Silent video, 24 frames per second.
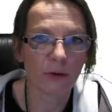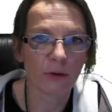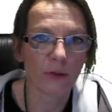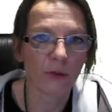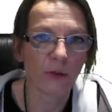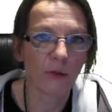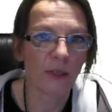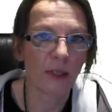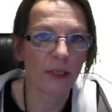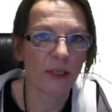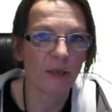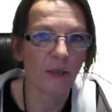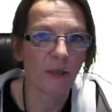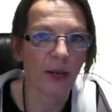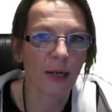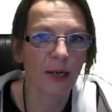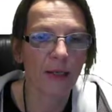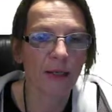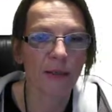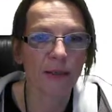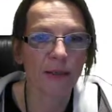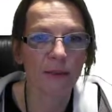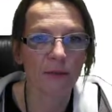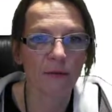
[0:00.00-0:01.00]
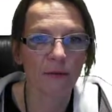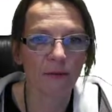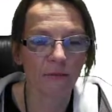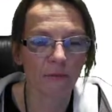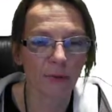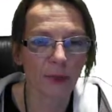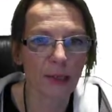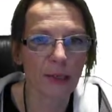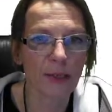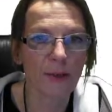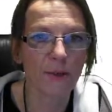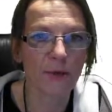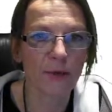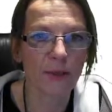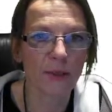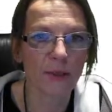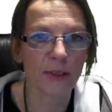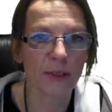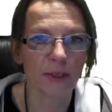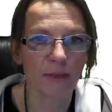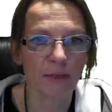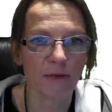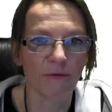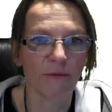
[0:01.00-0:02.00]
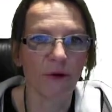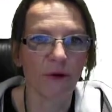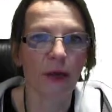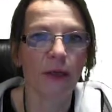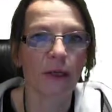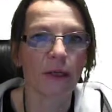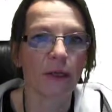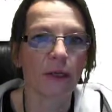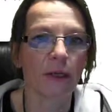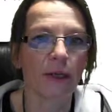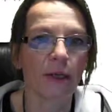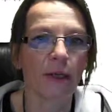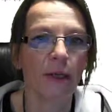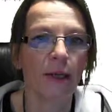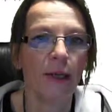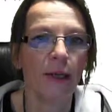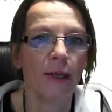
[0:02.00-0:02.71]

So that's where Atlas Windows is dividing